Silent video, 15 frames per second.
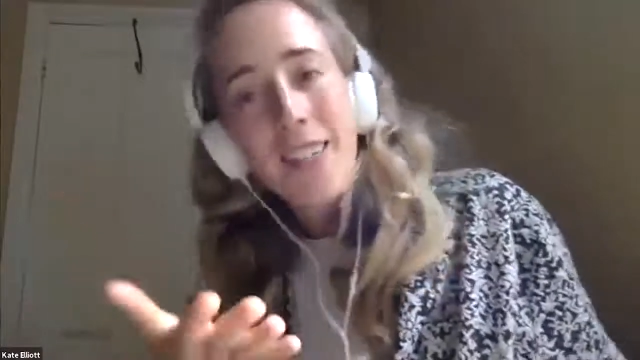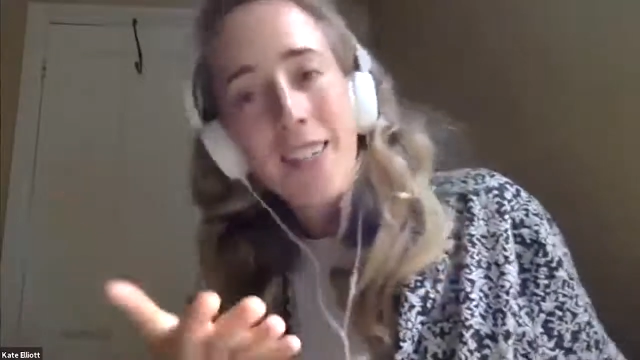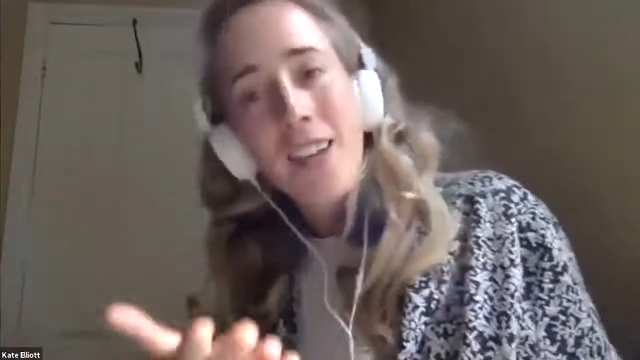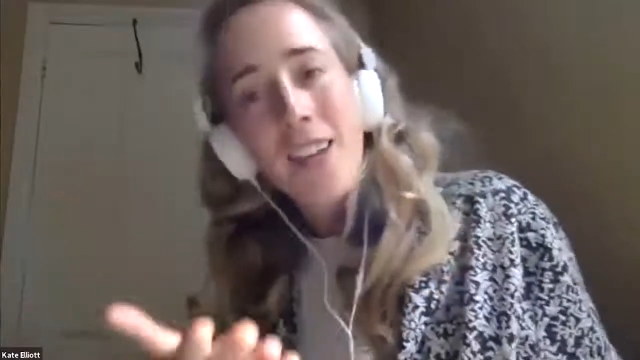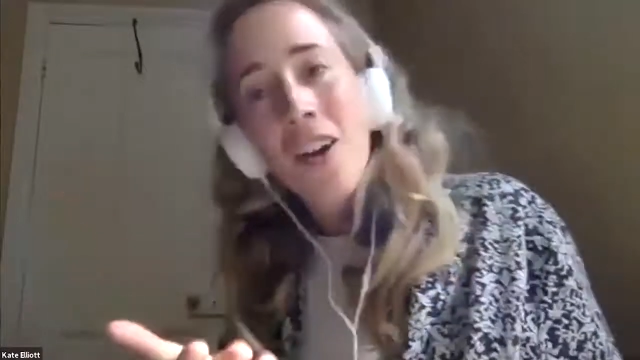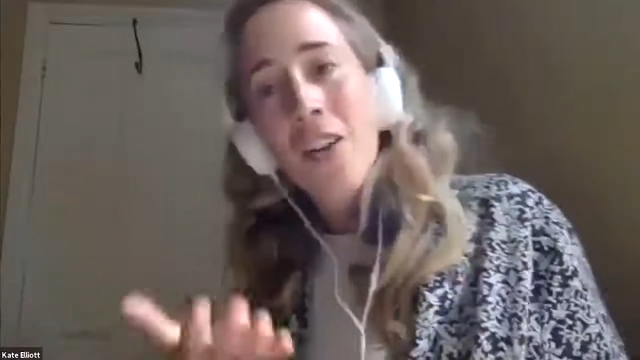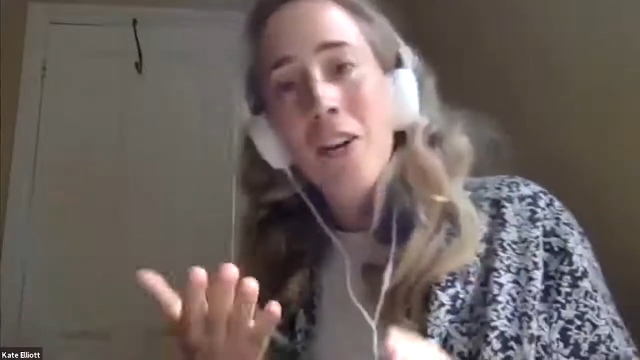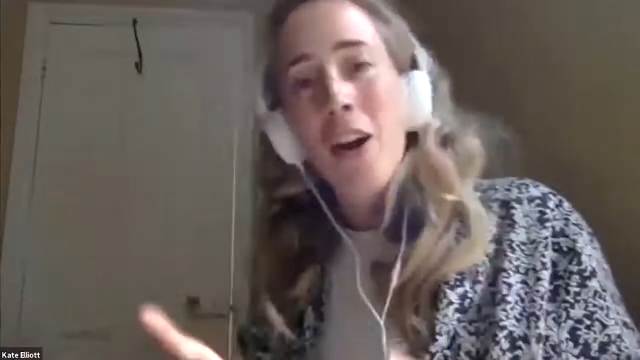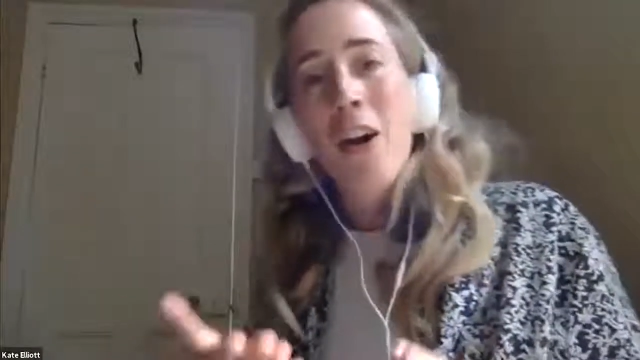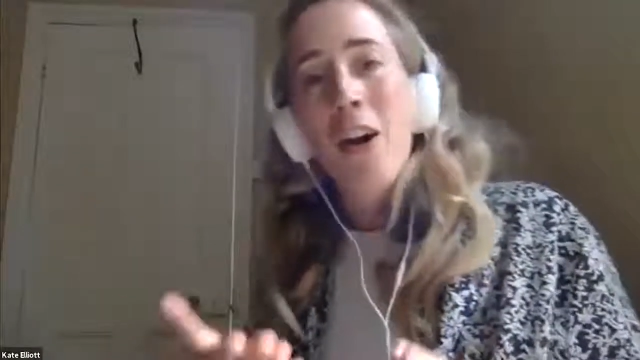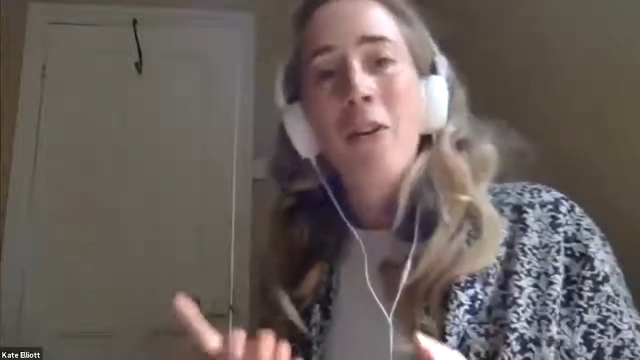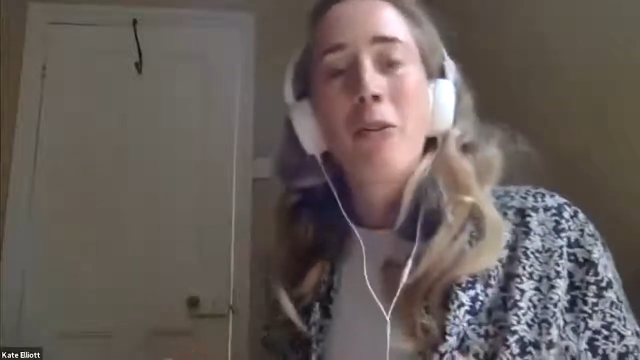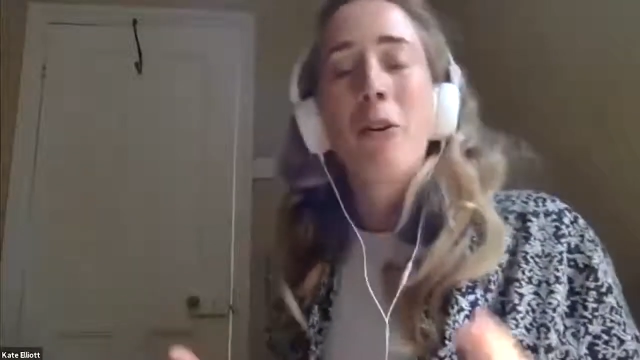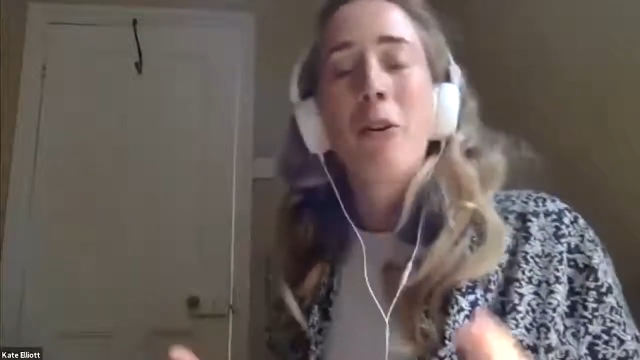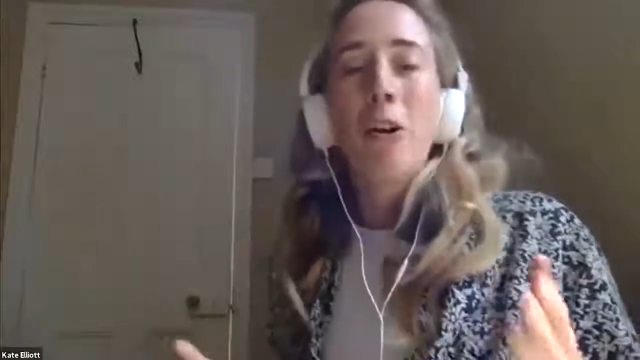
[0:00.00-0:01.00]
other girl,
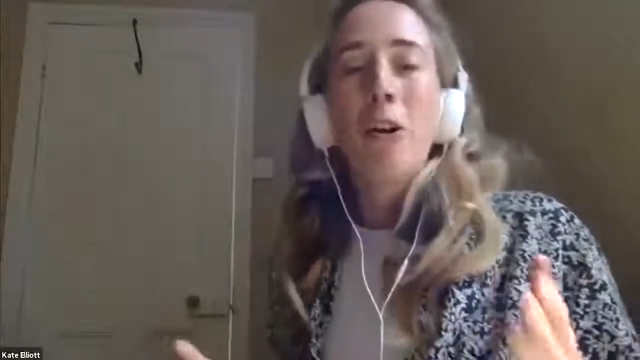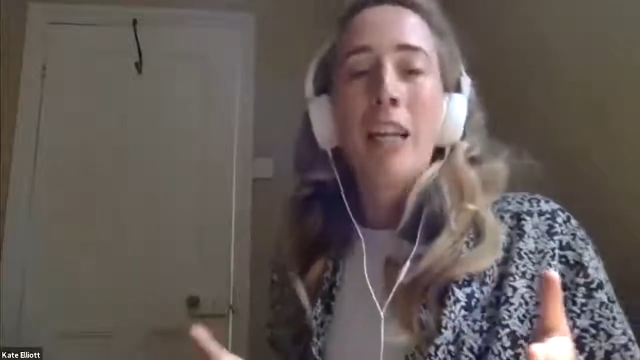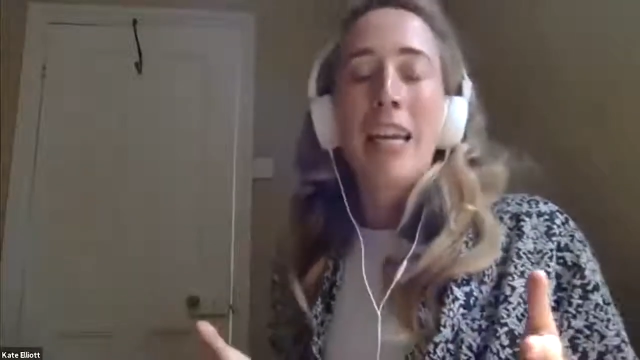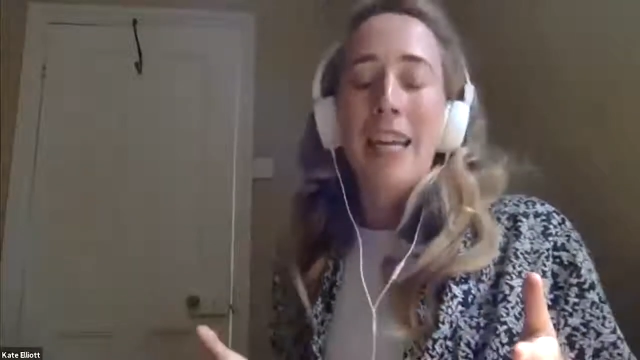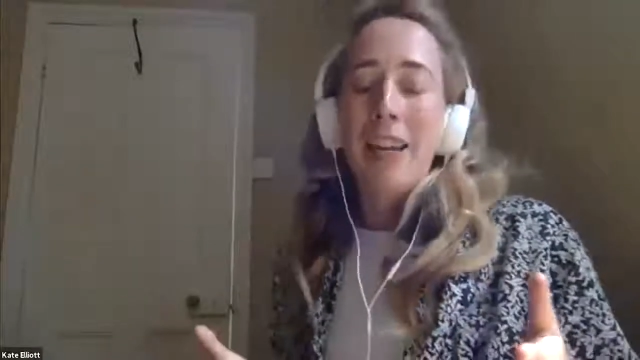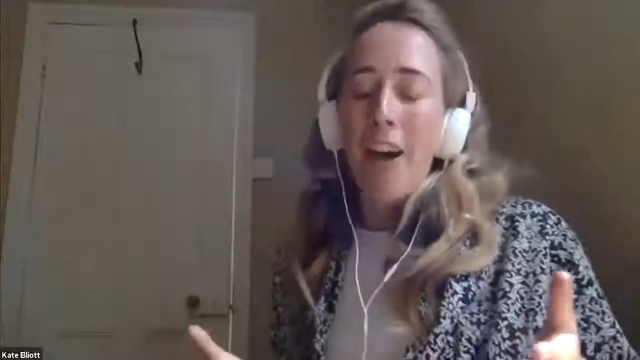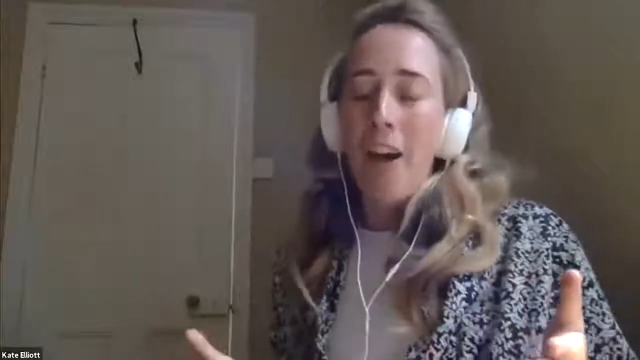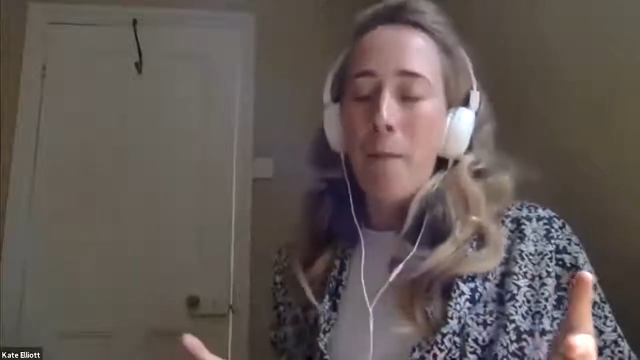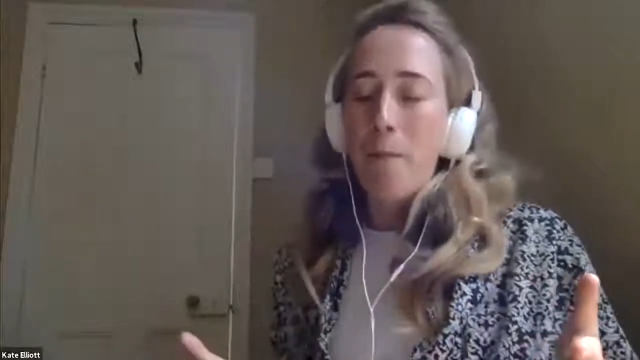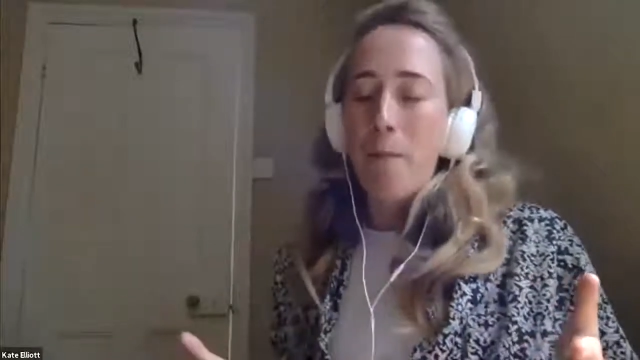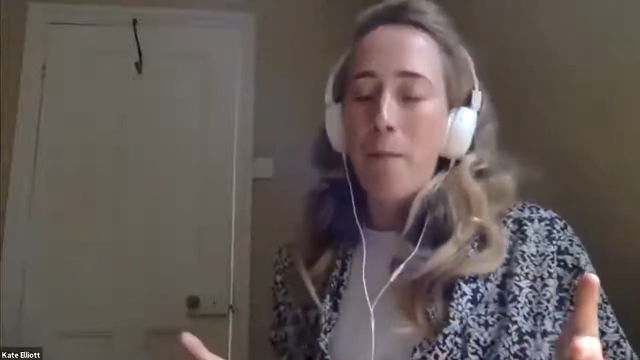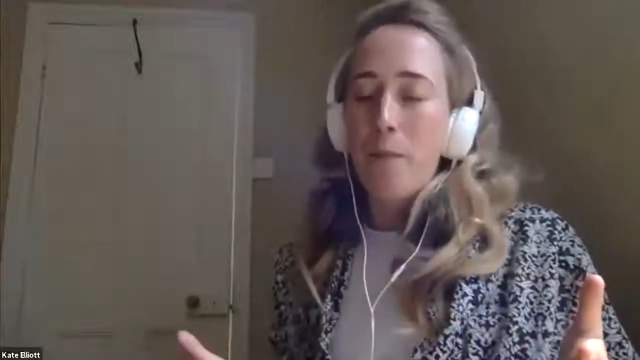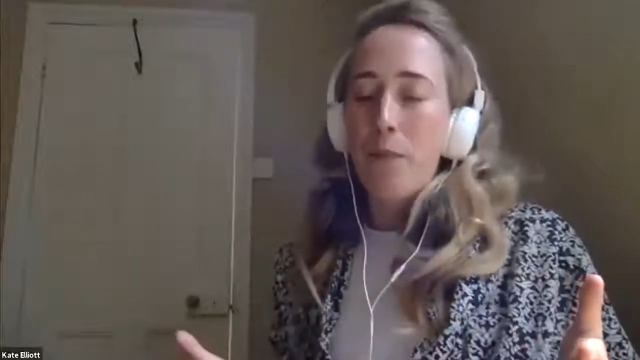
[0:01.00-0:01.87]
Holly, um,